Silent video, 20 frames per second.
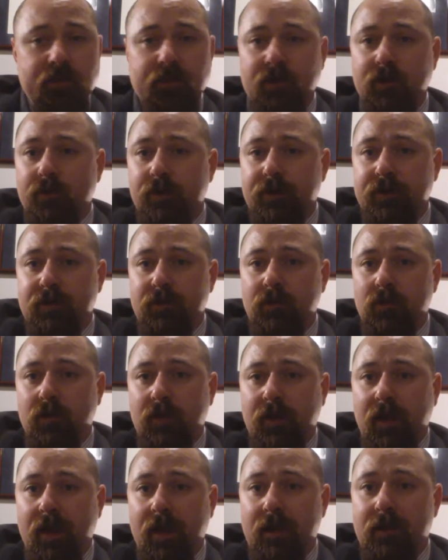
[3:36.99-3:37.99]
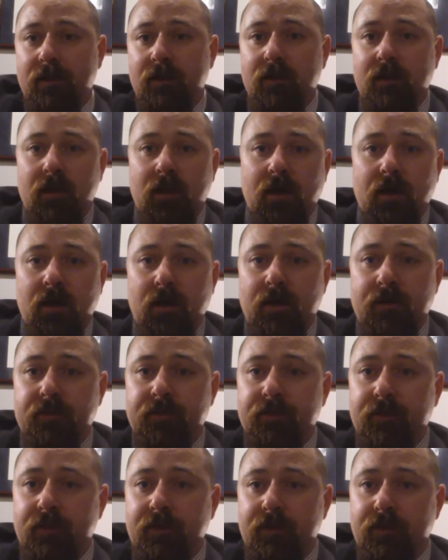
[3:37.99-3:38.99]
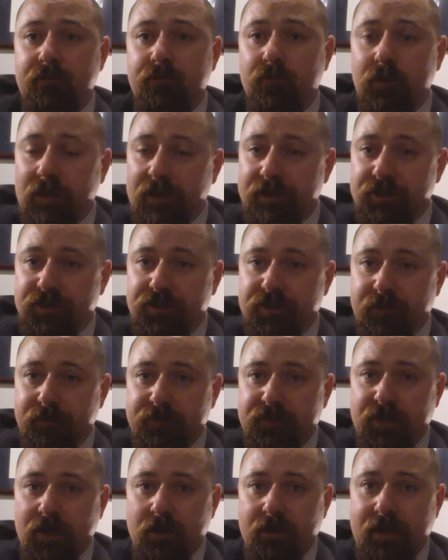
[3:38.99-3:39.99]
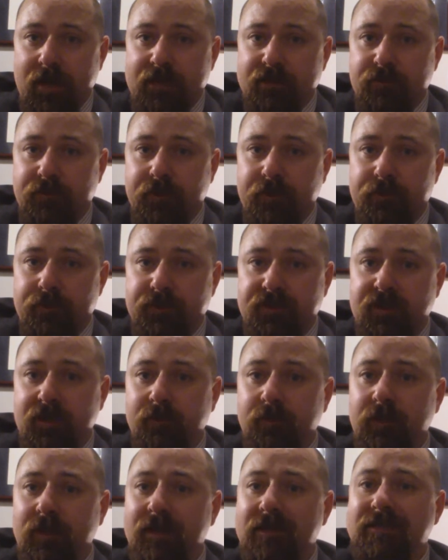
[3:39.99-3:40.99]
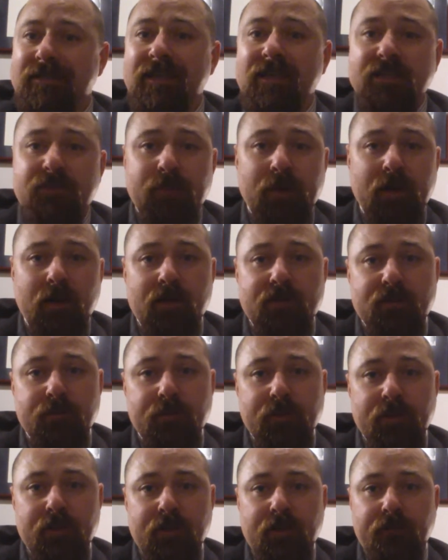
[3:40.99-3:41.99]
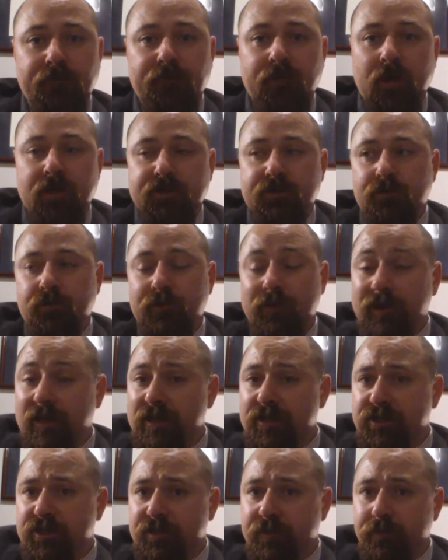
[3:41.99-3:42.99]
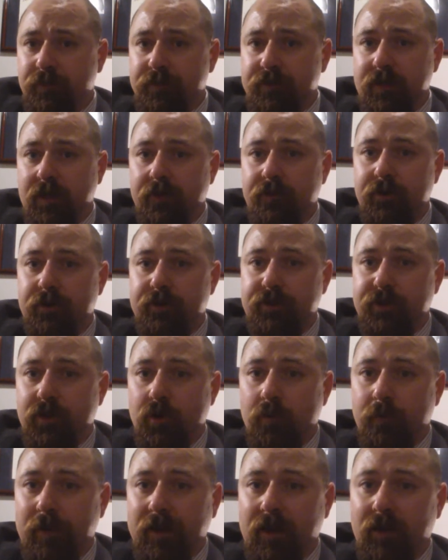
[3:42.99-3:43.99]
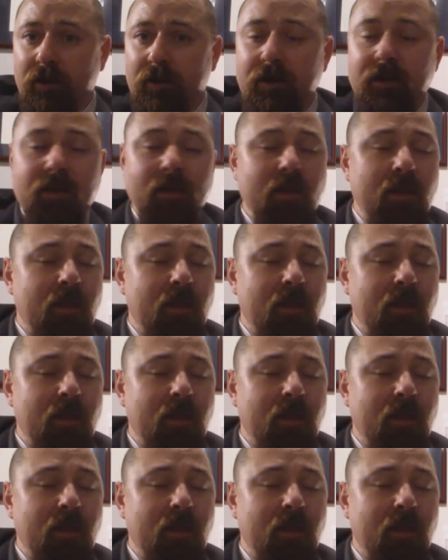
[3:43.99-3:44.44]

They're going to look at the relationship the child has with other siblings, each parent's ability to foster a relationship with the other and to co-parent,